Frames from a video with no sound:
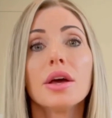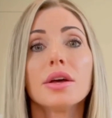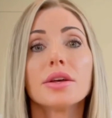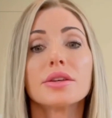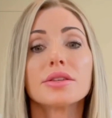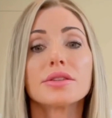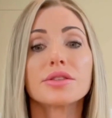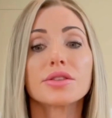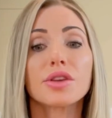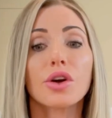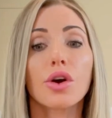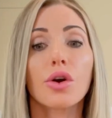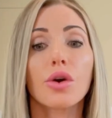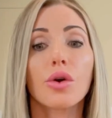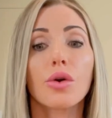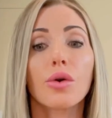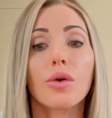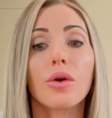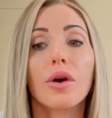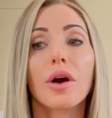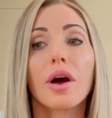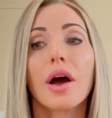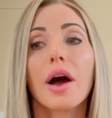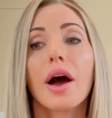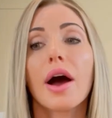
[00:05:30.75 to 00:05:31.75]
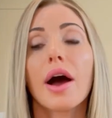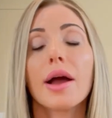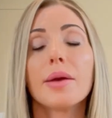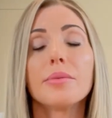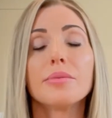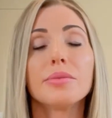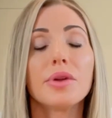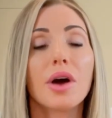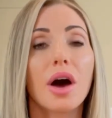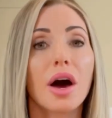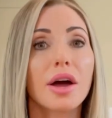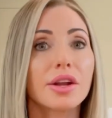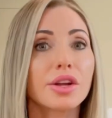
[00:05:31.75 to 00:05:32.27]
So I'm
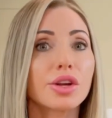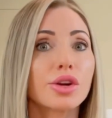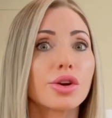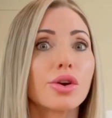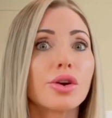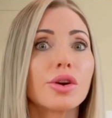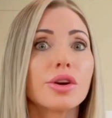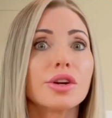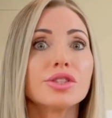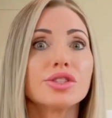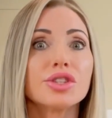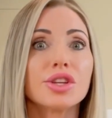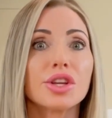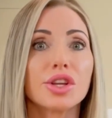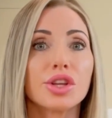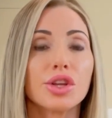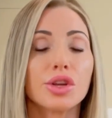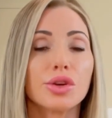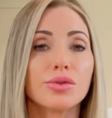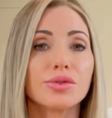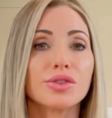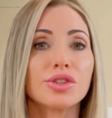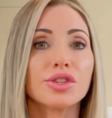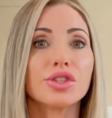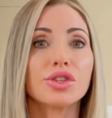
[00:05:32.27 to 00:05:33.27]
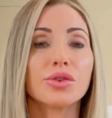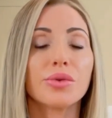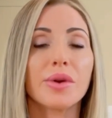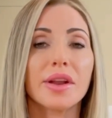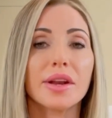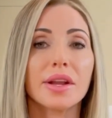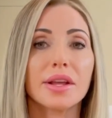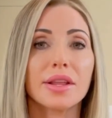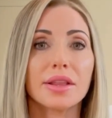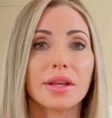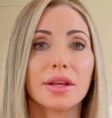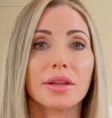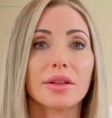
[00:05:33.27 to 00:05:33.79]
not encouraging you to do
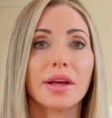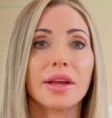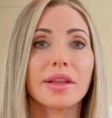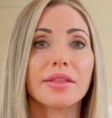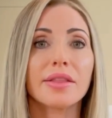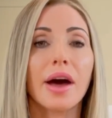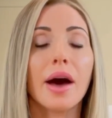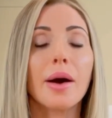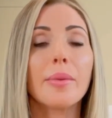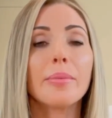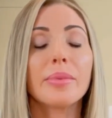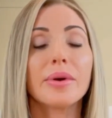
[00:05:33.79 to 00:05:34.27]
anything like that.